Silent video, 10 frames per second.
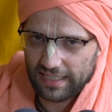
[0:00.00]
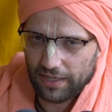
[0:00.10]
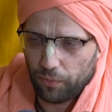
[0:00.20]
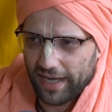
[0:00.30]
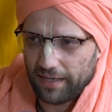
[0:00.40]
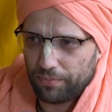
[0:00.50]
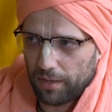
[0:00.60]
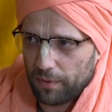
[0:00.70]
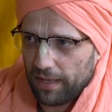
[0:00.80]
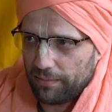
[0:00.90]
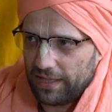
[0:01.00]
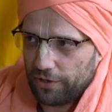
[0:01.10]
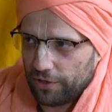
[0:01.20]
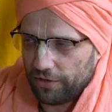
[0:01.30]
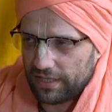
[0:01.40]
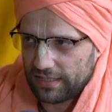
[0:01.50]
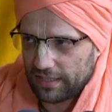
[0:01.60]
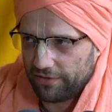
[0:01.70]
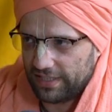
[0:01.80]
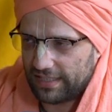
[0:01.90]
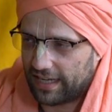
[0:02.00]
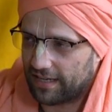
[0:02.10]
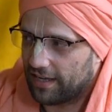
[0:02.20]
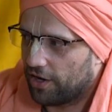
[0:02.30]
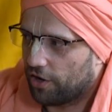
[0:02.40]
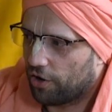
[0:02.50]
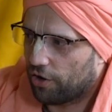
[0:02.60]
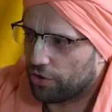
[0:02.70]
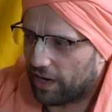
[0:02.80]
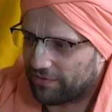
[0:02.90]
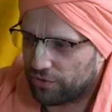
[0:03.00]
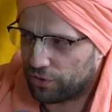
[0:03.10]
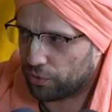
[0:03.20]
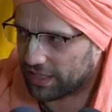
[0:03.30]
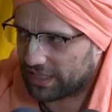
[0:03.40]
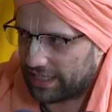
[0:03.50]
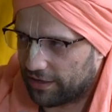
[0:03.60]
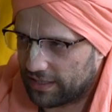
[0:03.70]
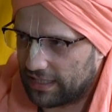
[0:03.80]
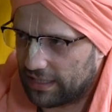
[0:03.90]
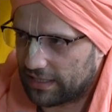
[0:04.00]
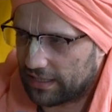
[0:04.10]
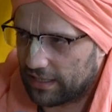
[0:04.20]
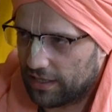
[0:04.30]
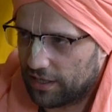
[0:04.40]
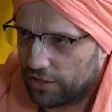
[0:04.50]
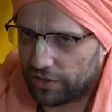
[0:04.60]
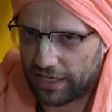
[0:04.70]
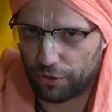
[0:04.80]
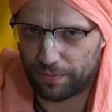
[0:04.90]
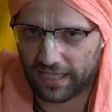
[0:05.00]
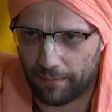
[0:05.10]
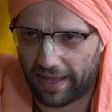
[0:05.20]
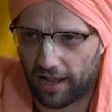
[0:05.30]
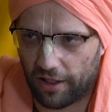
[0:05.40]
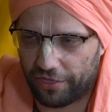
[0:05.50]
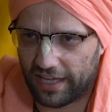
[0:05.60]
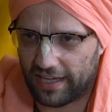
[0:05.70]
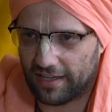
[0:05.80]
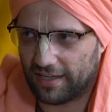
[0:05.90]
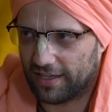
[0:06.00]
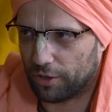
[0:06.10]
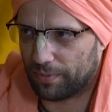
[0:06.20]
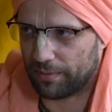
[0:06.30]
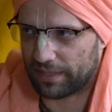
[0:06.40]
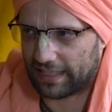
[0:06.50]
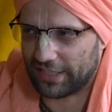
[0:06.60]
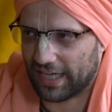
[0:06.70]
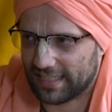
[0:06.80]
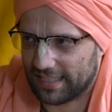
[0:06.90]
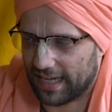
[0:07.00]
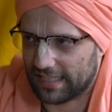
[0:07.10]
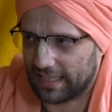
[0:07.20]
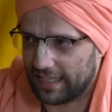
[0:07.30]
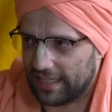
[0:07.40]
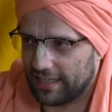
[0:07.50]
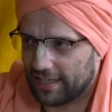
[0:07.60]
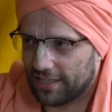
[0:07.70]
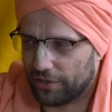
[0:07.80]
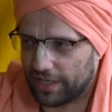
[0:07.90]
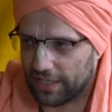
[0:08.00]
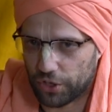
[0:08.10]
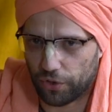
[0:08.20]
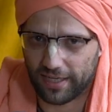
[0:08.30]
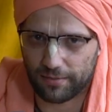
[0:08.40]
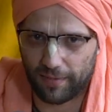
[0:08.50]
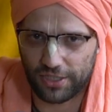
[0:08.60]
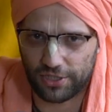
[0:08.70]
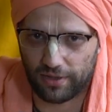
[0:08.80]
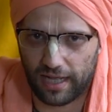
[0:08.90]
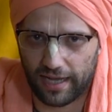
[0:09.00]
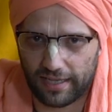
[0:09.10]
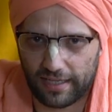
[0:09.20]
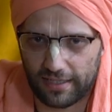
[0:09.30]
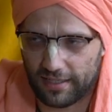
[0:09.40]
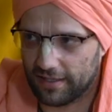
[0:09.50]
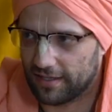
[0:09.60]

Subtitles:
said, why did Brahma make me learn all this stuff? He said, you have to do austerities so that you'll become healthy, you'll be able to digest nicely, you can enjoy as much as you like.